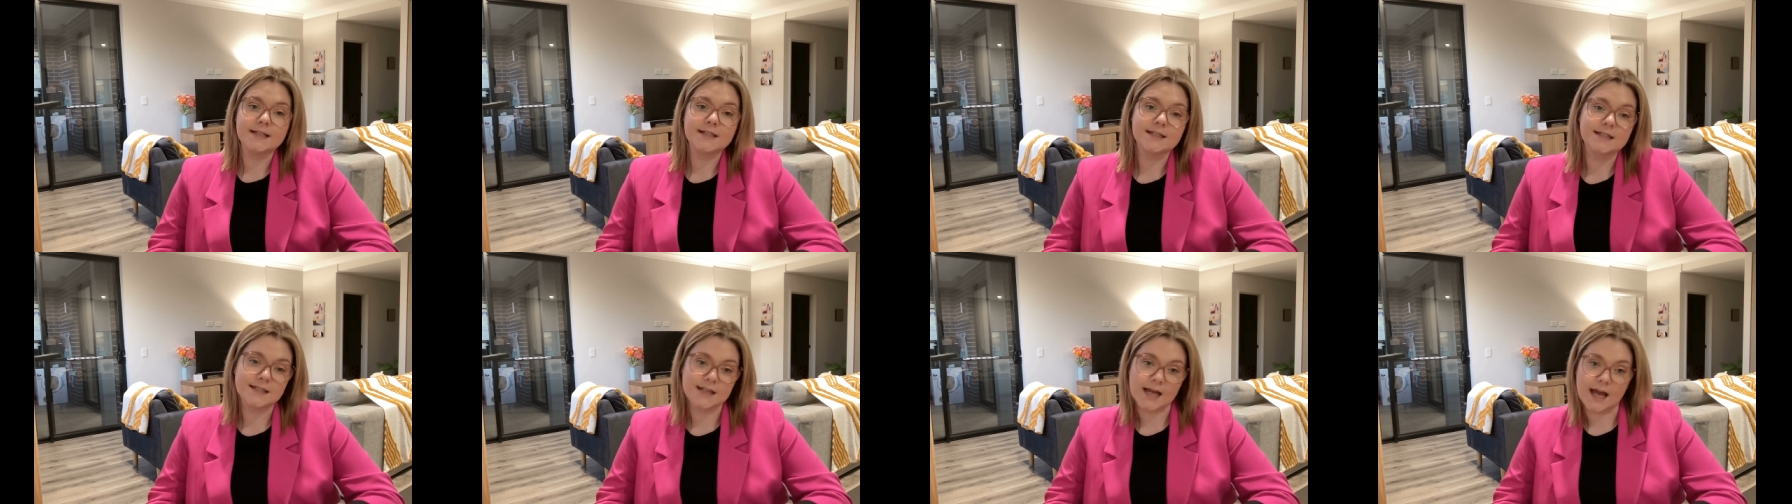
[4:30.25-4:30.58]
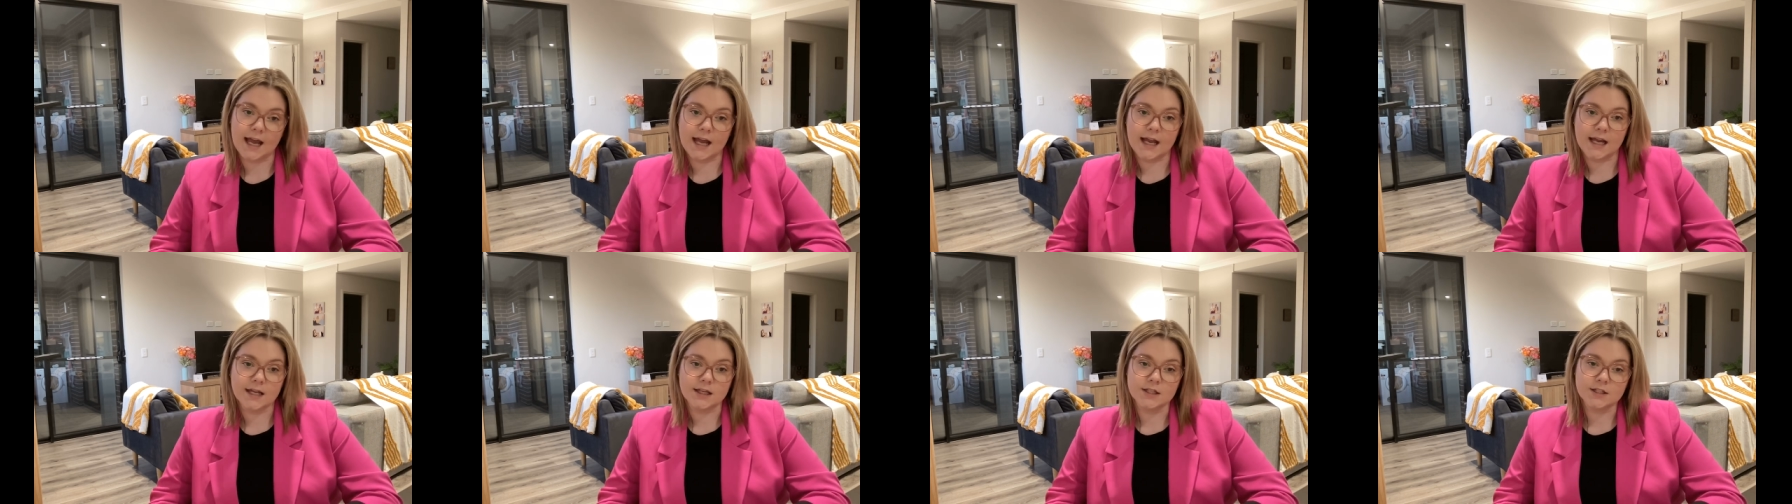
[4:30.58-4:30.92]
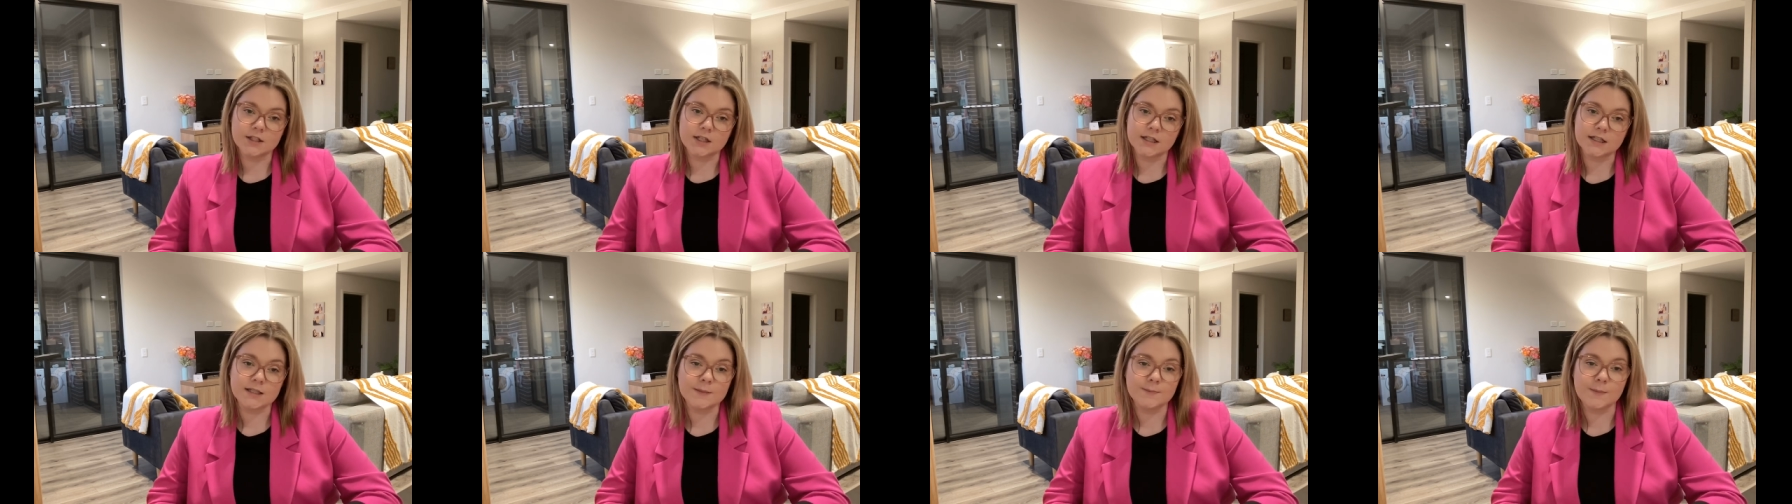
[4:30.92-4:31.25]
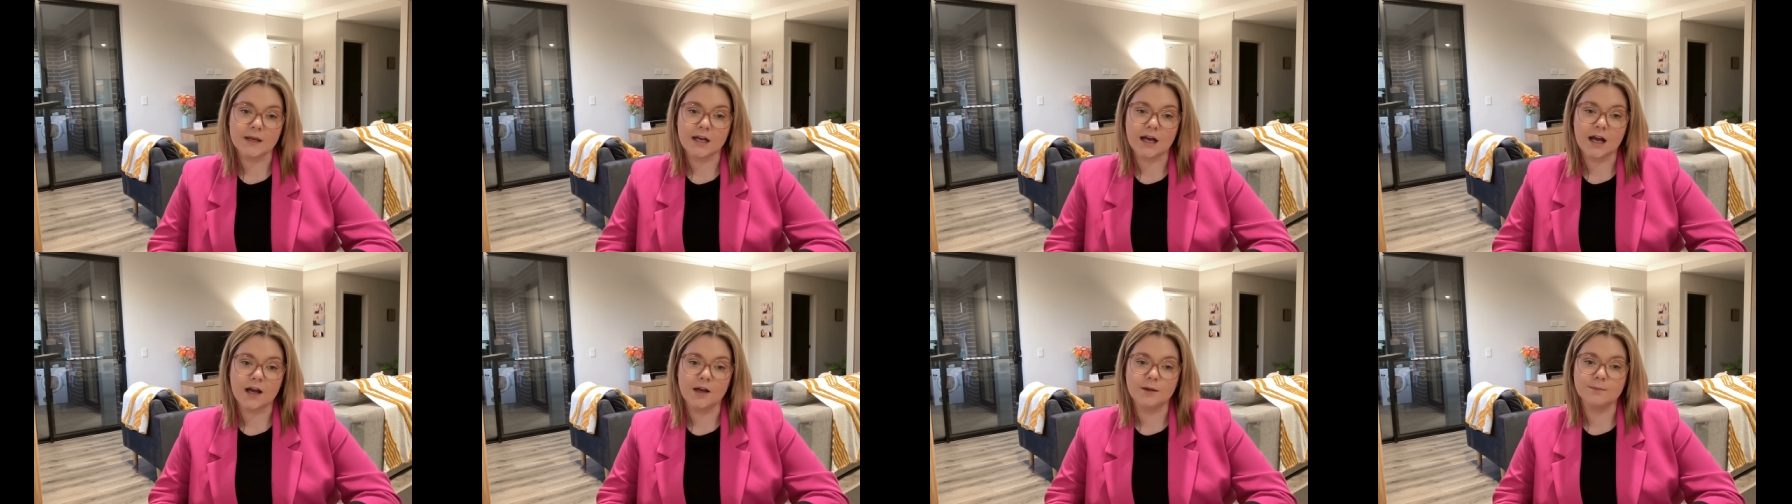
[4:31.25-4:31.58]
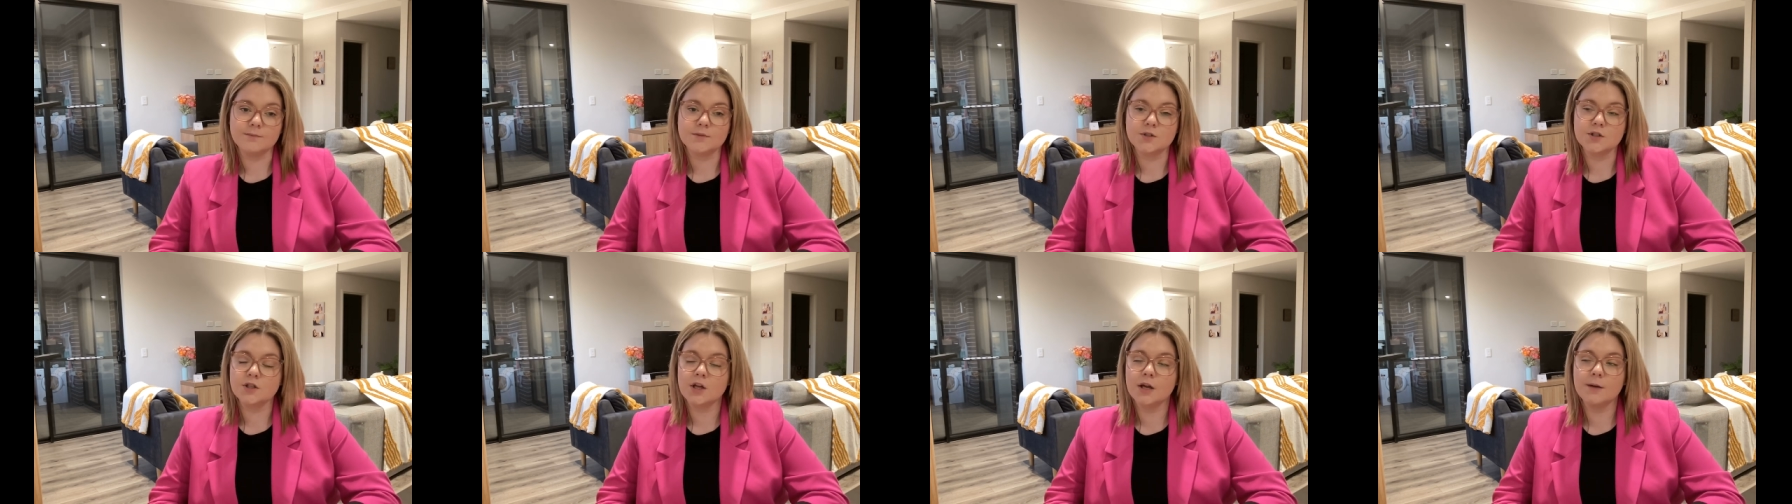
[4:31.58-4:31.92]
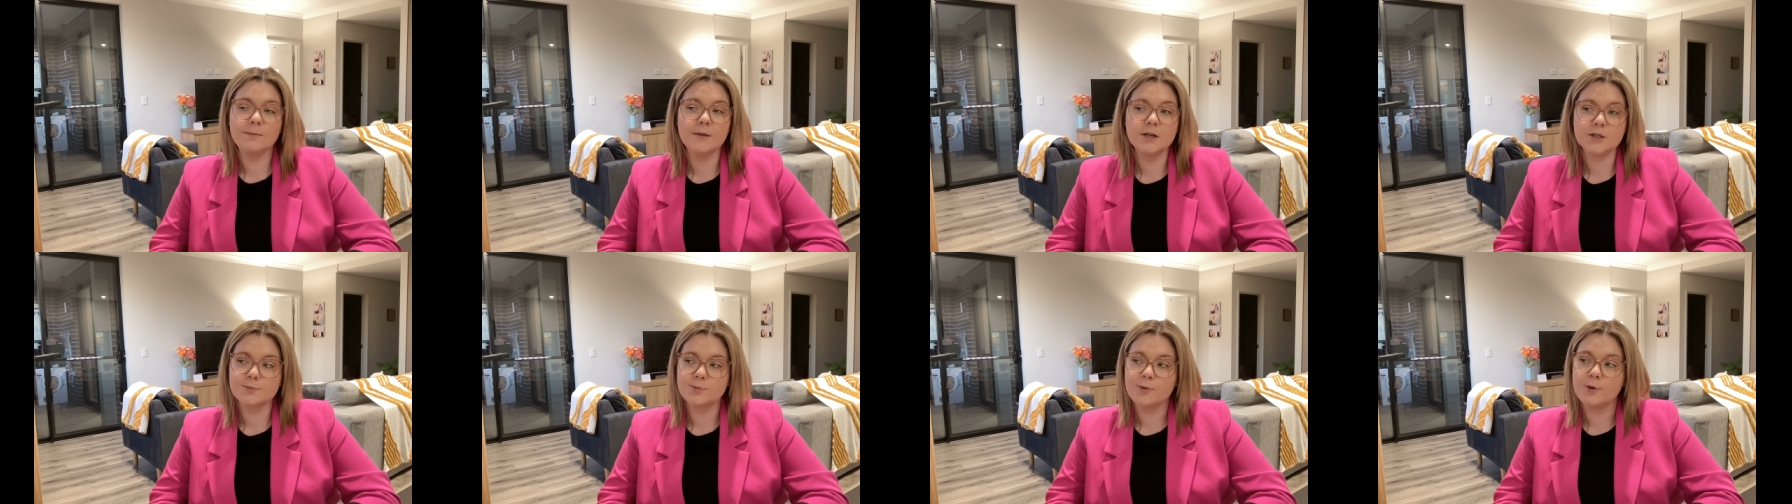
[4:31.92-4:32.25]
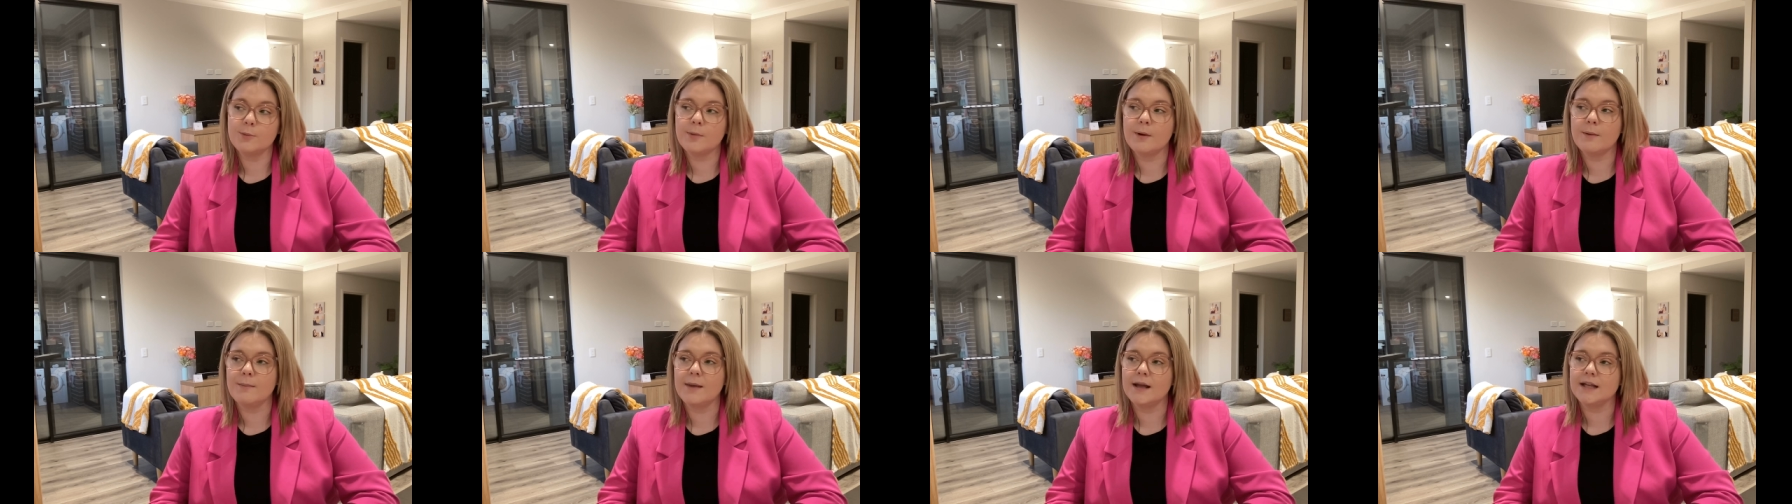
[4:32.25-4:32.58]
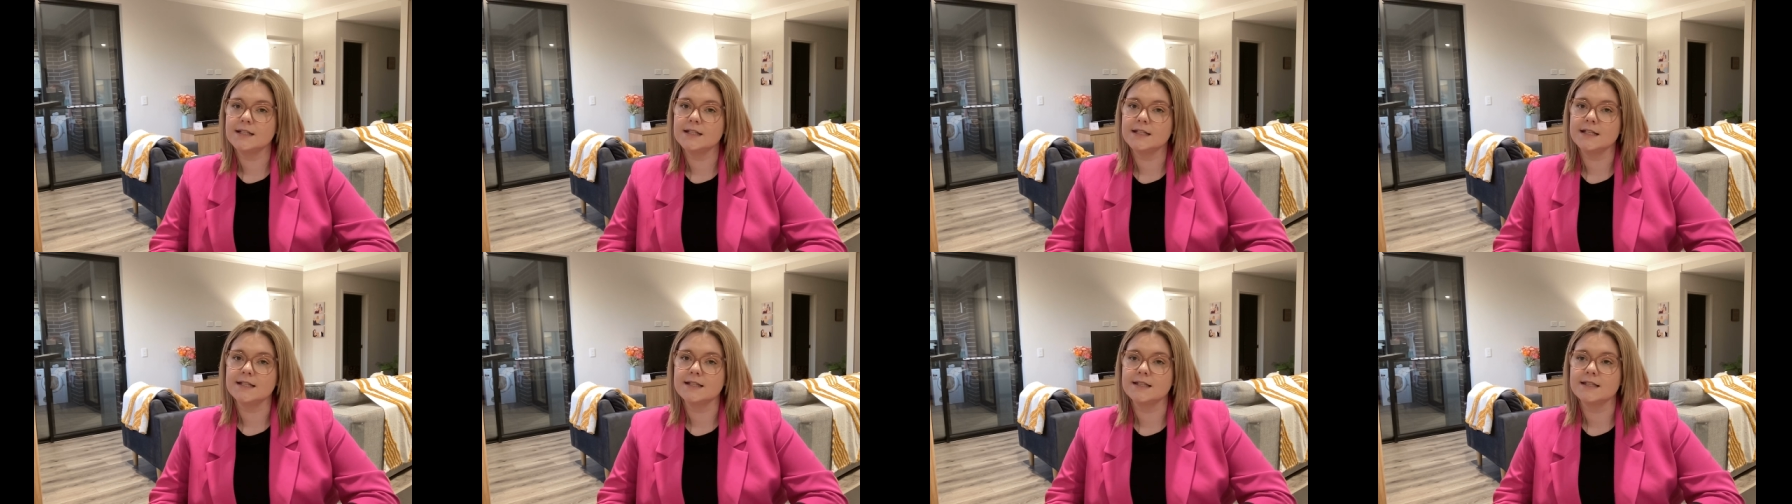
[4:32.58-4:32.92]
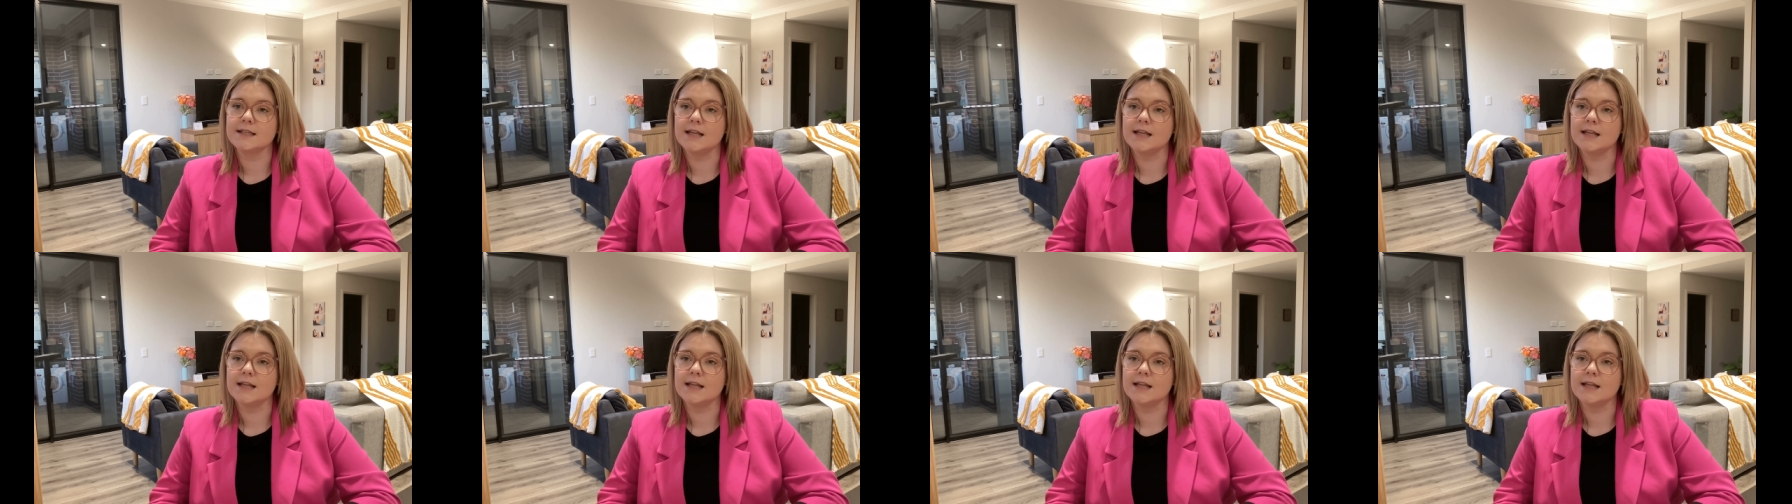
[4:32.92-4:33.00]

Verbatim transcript: stage has become so much more momentous